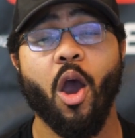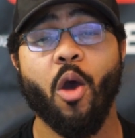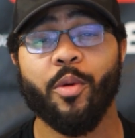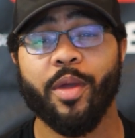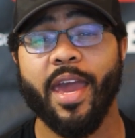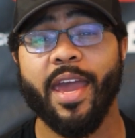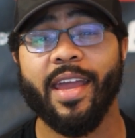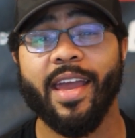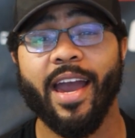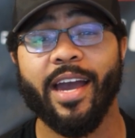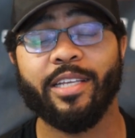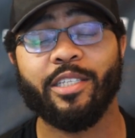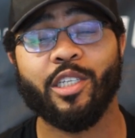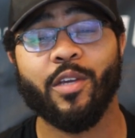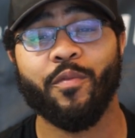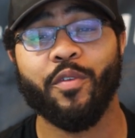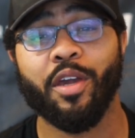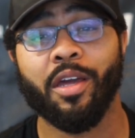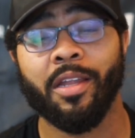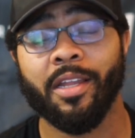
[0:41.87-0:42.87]
Okay guys,
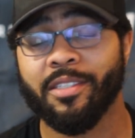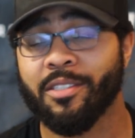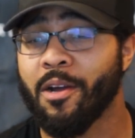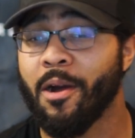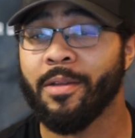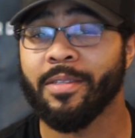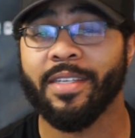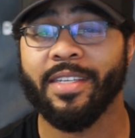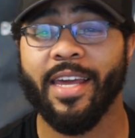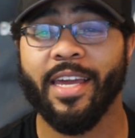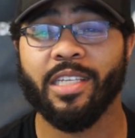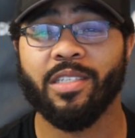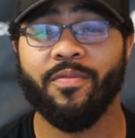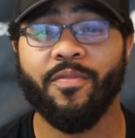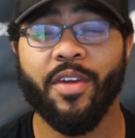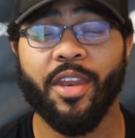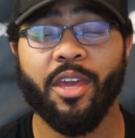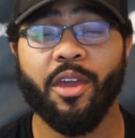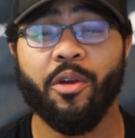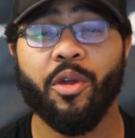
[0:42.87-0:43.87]
so if you clicked on today's
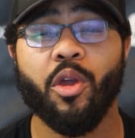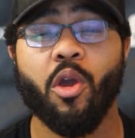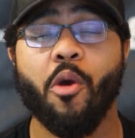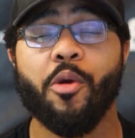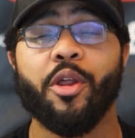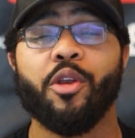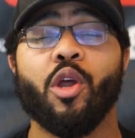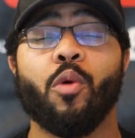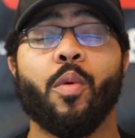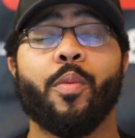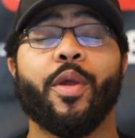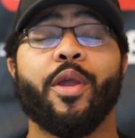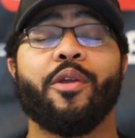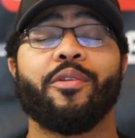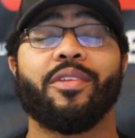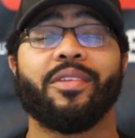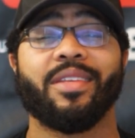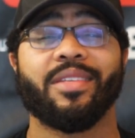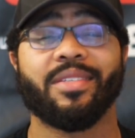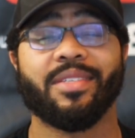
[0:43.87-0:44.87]
video, you already know what we're
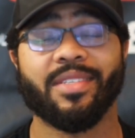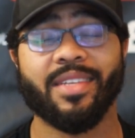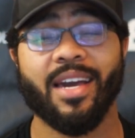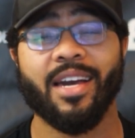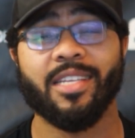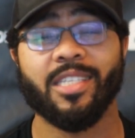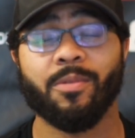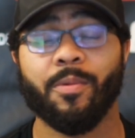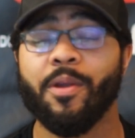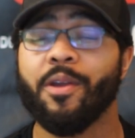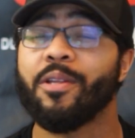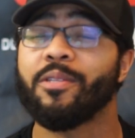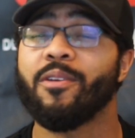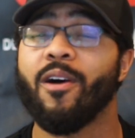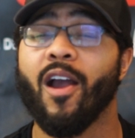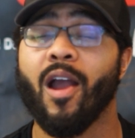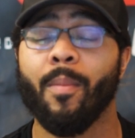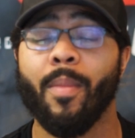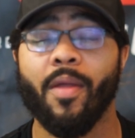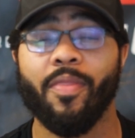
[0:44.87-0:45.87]
here to discuss. We're here to
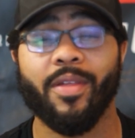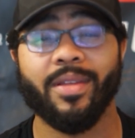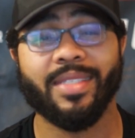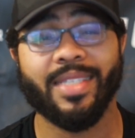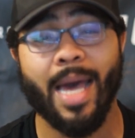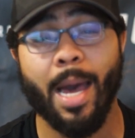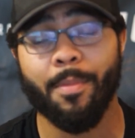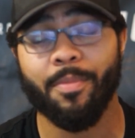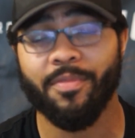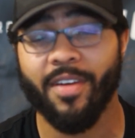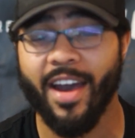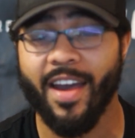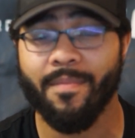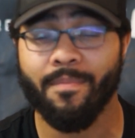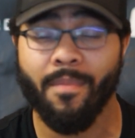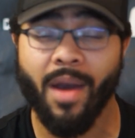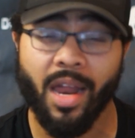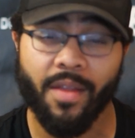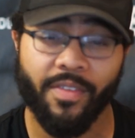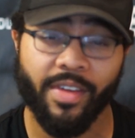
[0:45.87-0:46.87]
talk about the top
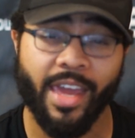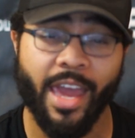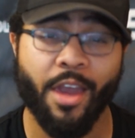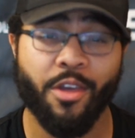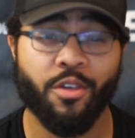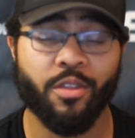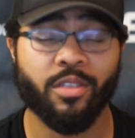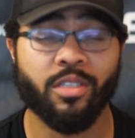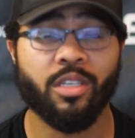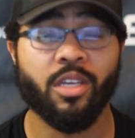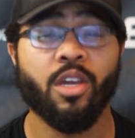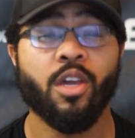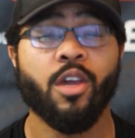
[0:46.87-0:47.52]
5 modifications